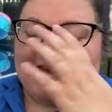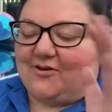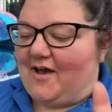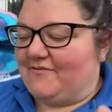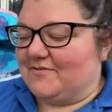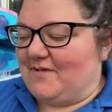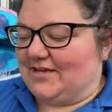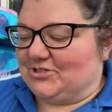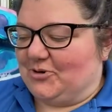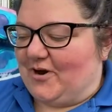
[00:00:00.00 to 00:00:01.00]
you have to
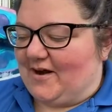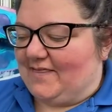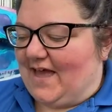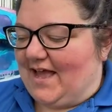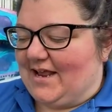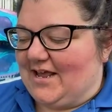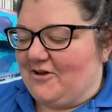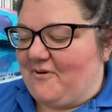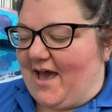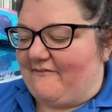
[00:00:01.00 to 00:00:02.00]
make sure that
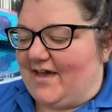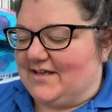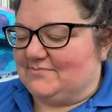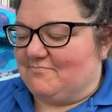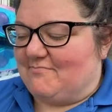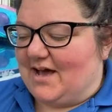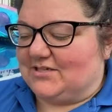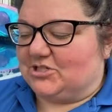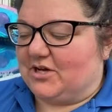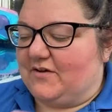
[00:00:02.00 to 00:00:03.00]
you have as
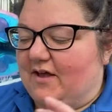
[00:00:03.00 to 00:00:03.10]
much